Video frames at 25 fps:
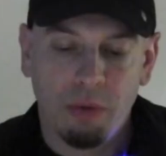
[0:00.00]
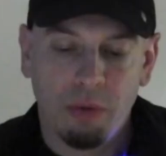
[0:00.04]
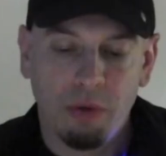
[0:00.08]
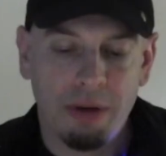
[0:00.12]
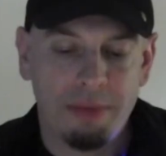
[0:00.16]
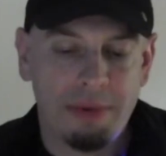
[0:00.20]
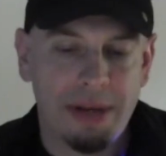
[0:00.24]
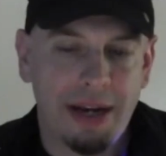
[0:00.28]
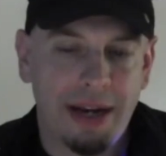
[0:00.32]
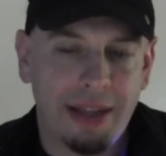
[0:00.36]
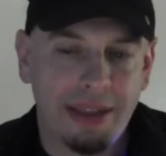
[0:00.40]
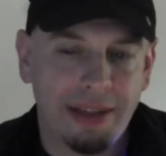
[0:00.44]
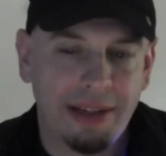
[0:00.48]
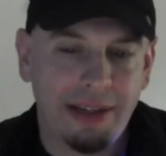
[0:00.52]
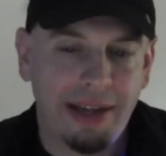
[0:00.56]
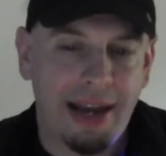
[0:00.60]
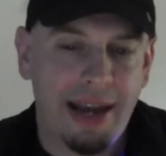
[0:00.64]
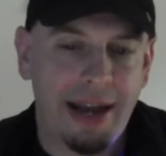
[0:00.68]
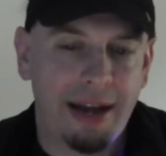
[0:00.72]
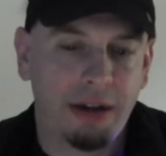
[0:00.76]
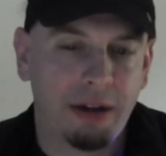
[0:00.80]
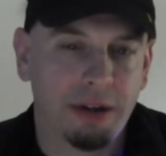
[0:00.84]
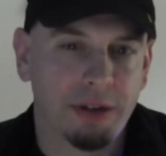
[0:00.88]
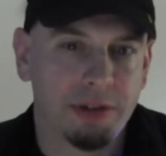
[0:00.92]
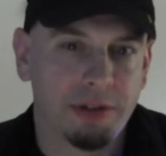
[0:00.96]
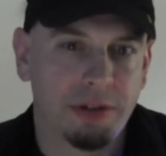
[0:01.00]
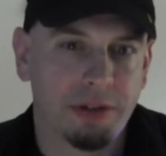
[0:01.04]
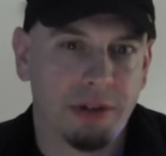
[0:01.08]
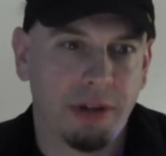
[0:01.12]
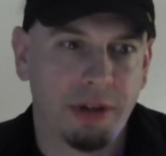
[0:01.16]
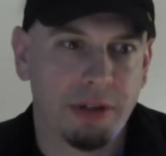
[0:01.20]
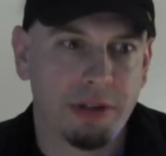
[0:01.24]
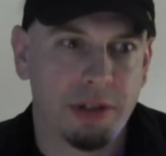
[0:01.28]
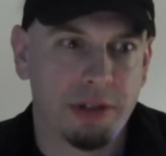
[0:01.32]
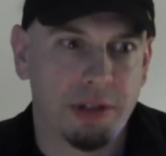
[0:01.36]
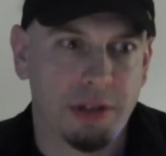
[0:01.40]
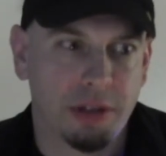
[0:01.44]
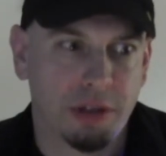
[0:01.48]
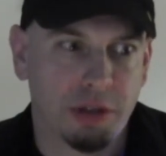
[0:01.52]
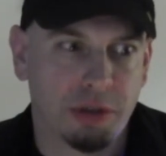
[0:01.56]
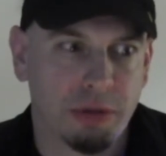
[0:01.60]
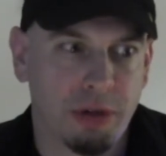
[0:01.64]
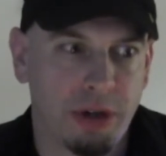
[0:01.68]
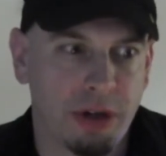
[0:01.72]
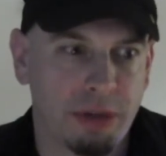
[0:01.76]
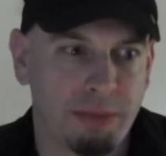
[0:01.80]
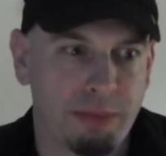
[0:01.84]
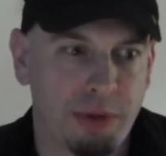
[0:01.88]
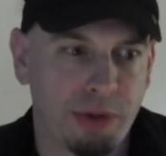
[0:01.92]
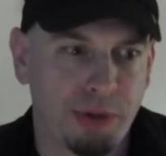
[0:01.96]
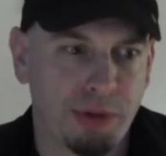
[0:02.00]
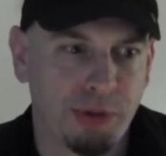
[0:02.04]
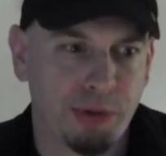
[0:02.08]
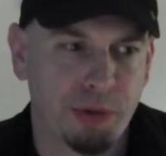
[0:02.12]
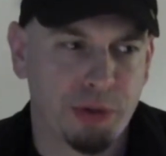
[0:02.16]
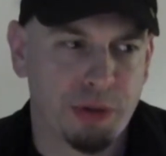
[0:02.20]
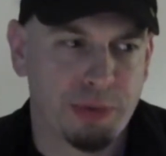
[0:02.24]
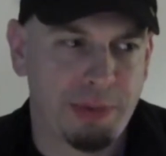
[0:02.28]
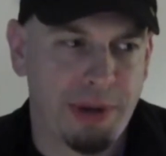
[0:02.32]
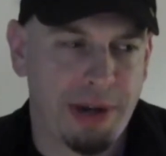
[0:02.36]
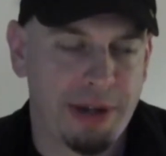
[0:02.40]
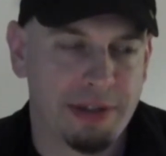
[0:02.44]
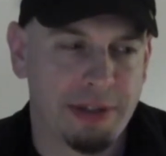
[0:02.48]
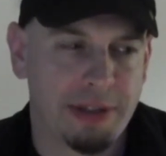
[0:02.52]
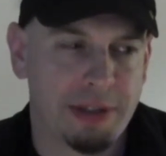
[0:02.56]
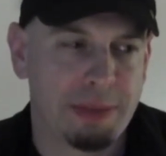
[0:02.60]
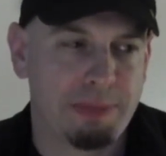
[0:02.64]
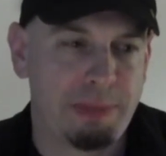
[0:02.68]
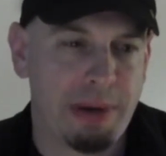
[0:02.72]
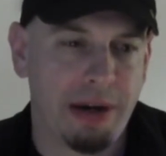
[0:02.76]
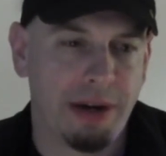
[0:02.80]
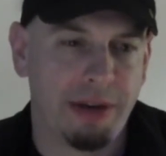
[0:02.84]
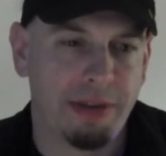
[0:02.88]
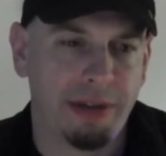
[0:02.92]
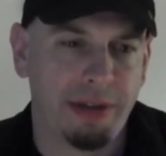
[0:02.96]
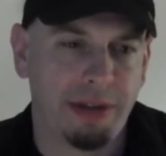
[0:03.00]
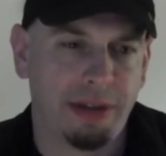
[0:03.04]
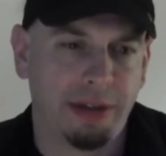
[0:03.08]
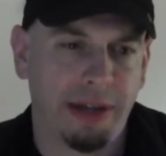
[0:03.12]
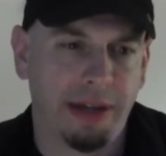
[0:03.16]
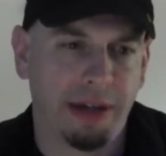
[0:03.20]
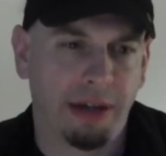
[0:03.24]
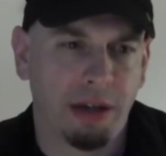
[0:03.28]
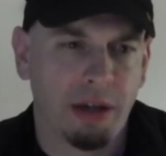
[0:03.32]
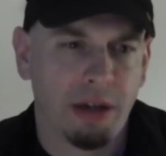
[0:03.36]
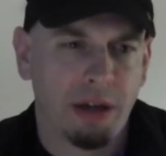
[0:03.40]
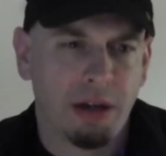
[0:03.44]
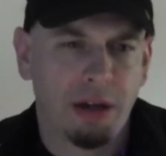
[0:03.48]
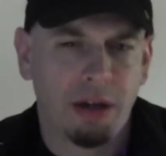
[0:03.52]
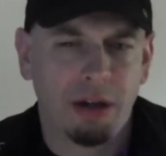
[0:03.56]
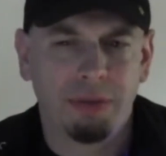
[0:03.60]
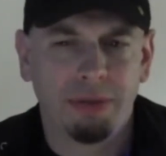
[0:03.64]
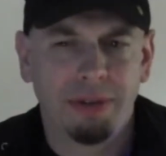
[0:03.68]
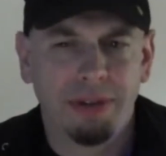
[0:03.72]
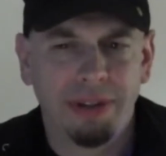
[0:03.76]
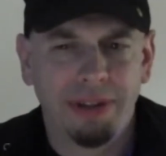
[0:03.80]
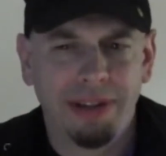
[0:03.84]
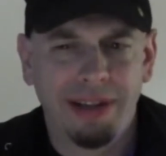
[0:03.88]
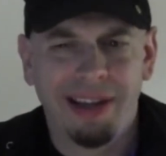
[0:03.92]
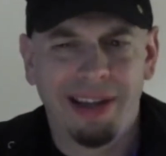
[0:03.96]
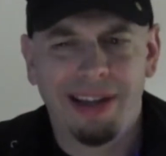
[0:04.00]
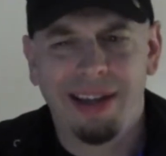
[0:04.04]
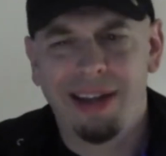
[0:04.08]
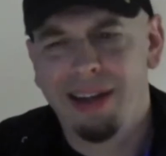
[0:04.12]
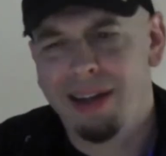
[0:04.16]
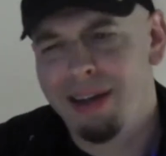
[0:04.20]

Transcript: Well, I mean, I think anger, as long as it's a strong emotional response, it's better than like, oh, really?